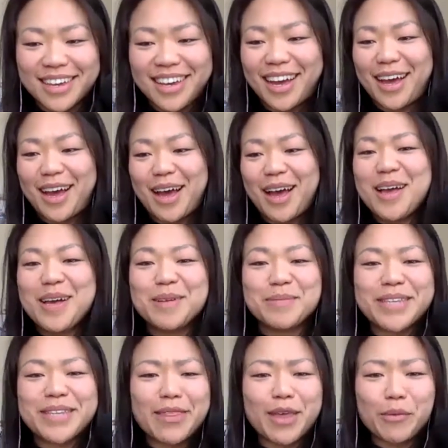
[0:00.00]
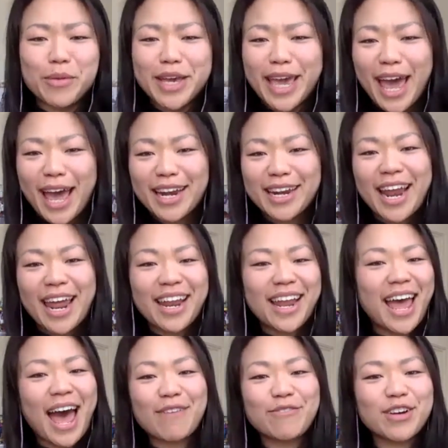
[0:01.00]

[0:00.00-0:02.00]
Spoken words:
Sad that we can't have